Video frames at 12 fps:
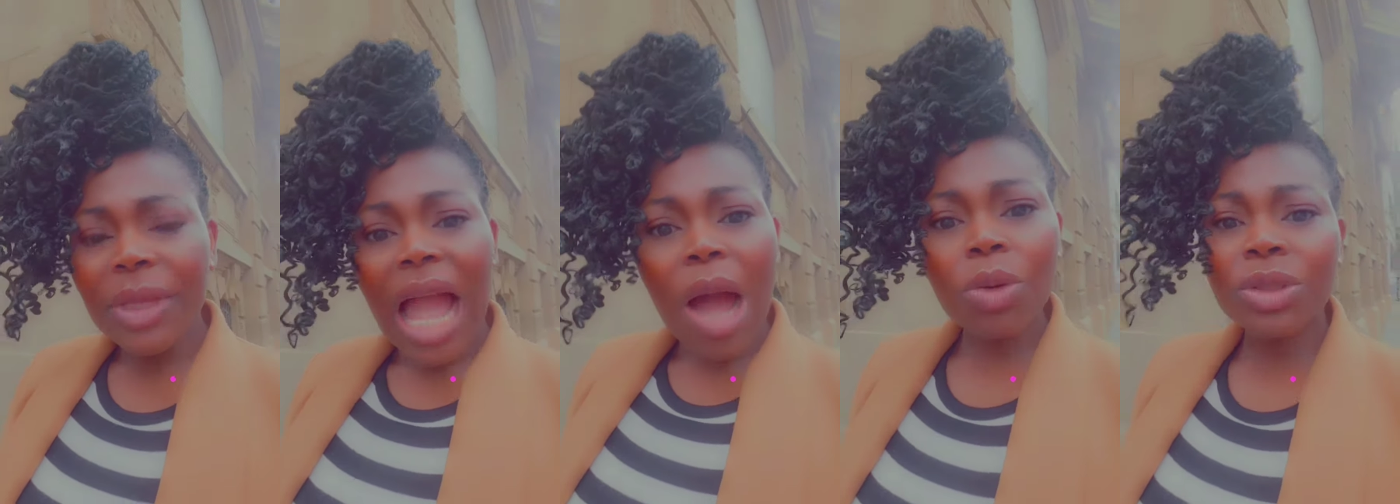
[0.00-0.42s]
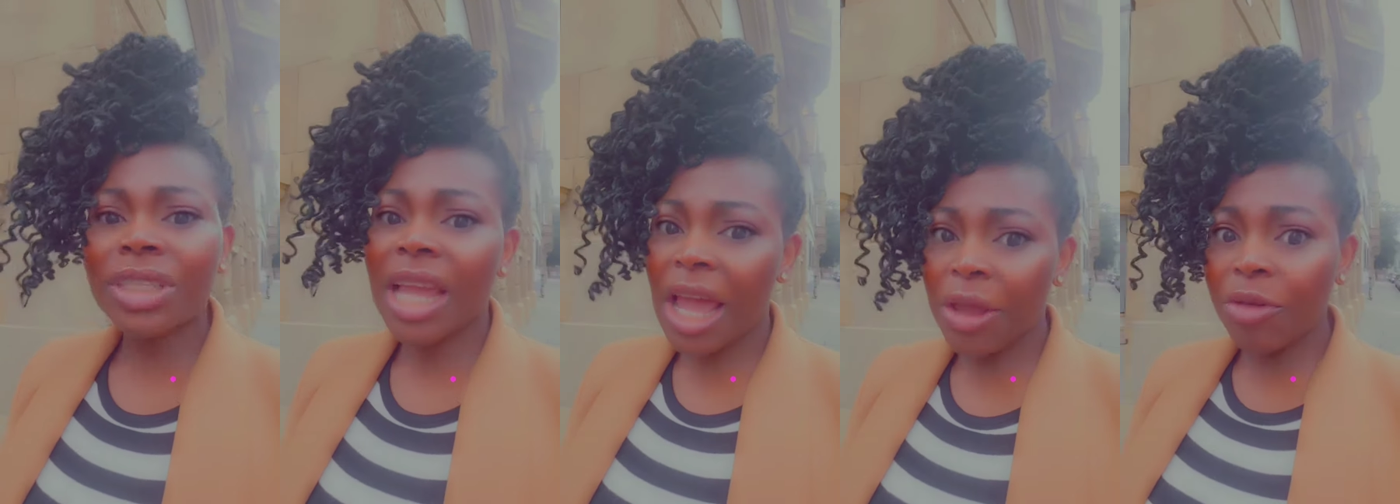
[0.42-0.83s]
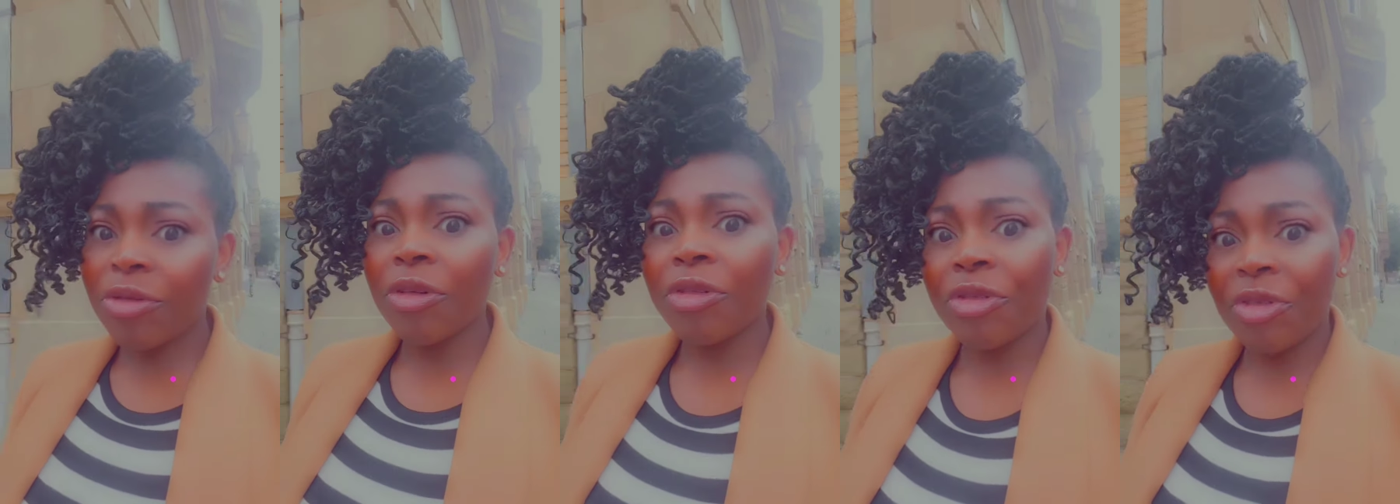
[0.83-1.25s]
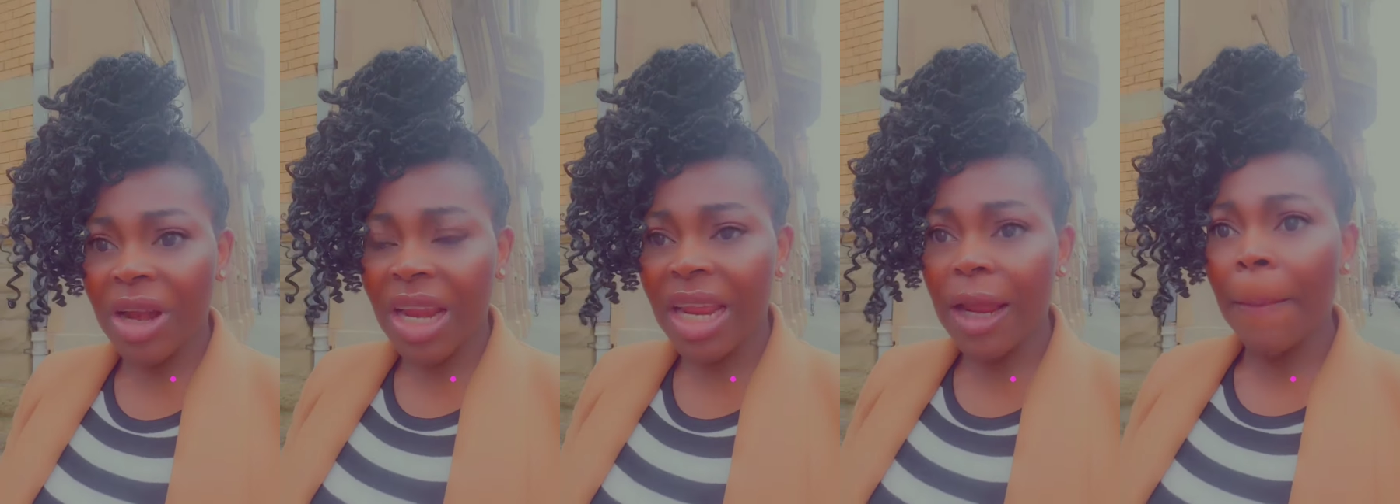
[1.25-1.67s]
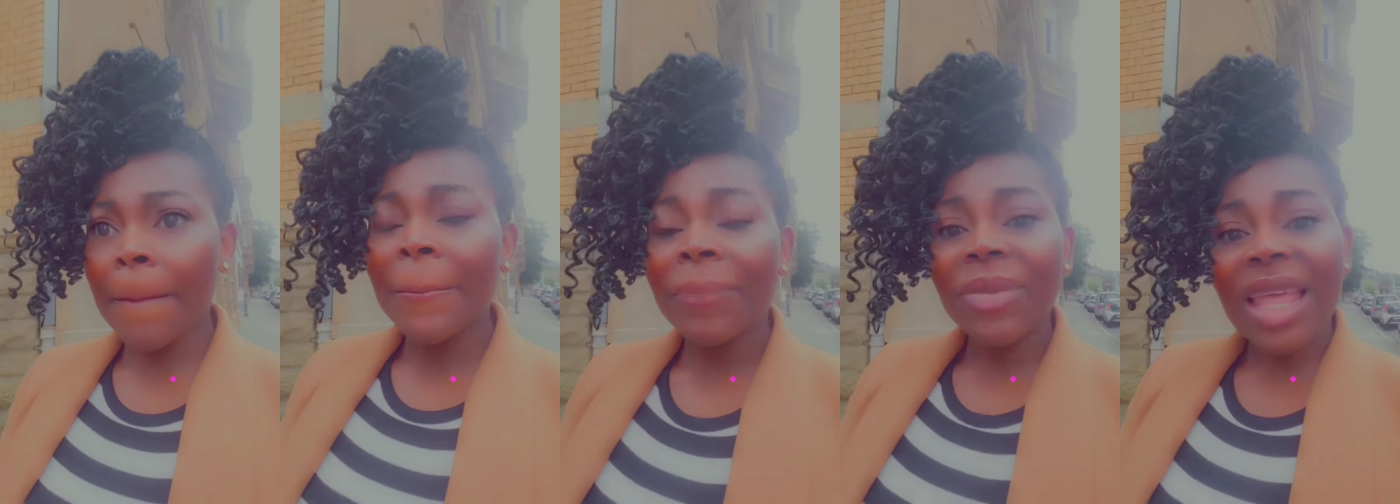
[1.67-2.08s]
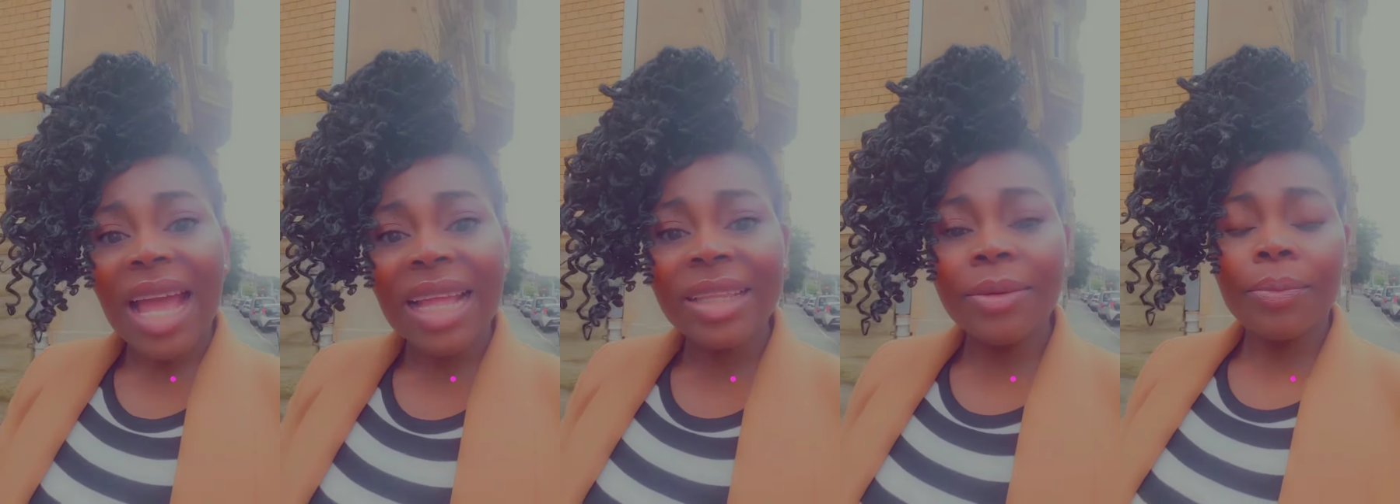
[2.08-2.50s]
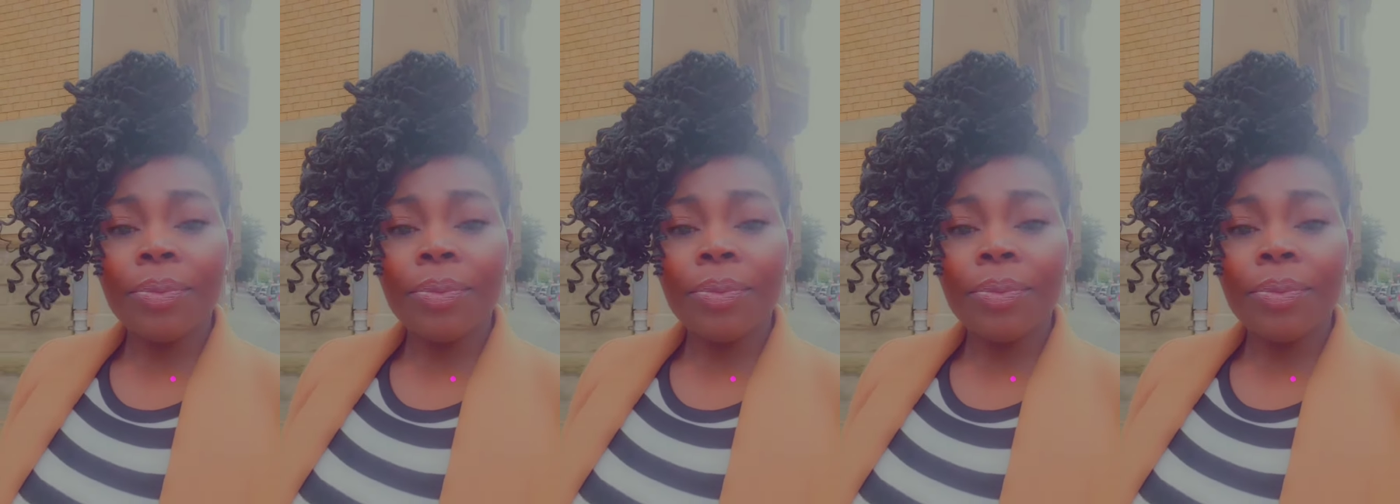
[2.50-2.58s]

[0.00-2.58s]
i will tell you for free that